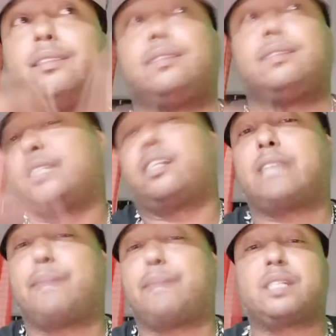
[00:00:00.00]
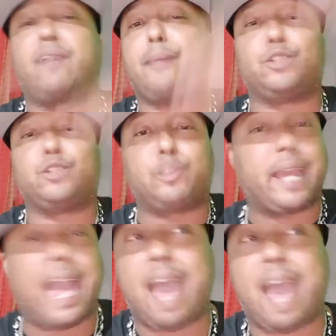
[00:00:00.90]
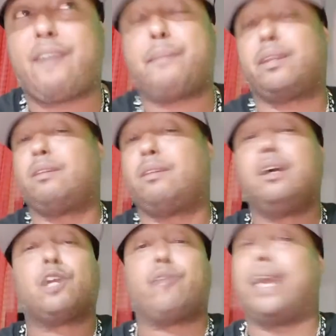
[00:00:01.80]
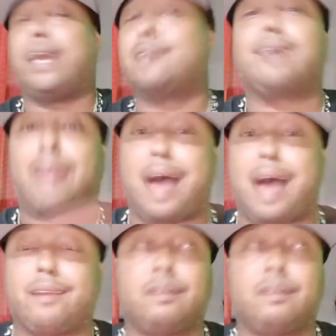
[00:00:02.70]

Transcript: This type of stuff happened on Jamaica Ave, happened in Green Acres a lot.